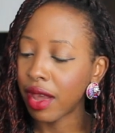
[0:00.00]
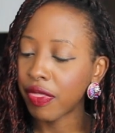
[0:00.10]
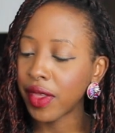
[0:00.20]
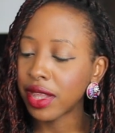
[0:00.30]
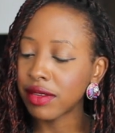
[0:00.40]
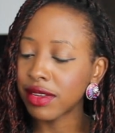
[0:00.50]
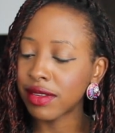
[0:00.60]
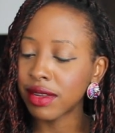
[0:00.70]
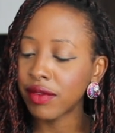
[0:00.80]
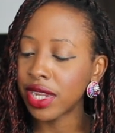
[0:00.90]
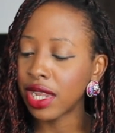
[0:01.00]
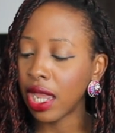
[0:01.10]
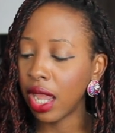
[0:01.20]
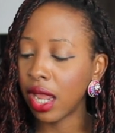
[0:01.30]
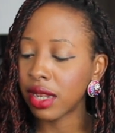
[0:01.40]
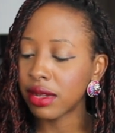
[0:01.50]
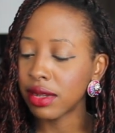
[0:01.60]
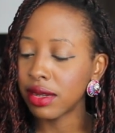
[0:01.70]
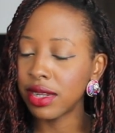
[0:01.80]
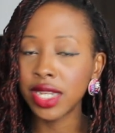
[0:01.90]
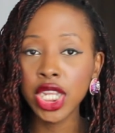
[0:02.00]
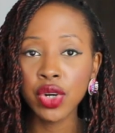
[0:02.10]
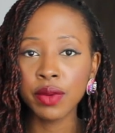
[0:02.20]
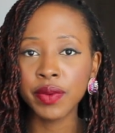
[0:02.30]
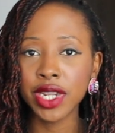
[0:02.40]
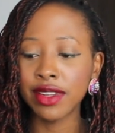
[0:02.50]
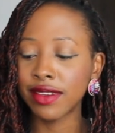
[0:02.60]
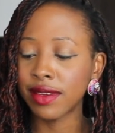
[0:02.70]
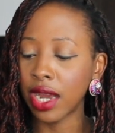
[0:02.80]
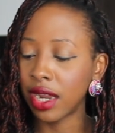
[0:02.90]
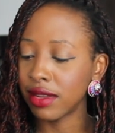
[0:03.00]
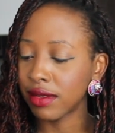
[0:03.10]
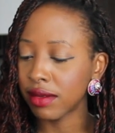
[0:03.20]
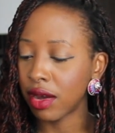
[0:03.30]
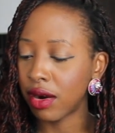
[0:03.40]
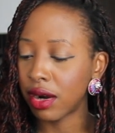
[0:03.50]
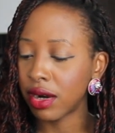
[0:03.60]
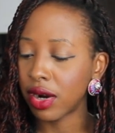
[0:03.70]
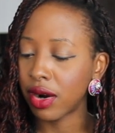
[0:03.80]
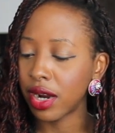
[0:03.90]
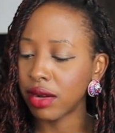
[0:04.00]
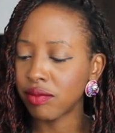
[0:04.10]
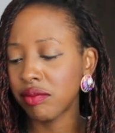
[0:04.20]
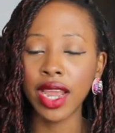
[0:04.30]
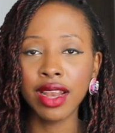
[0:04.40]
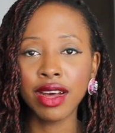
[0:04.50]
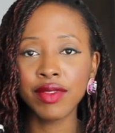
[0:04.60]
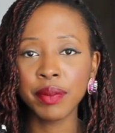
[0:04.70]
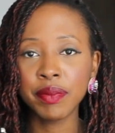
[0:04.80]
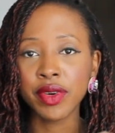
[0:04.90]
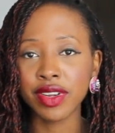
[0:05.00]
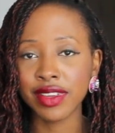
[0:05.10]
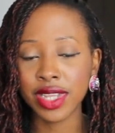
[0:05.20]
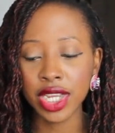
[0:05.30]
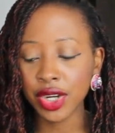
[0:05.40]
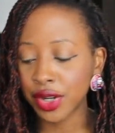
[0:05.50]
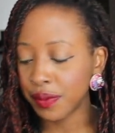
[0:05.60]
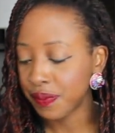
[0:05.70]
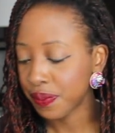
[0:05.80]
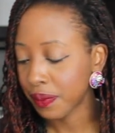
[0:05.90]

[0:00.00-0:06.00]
I think it's a 7-8 in European size. I love the pearls here.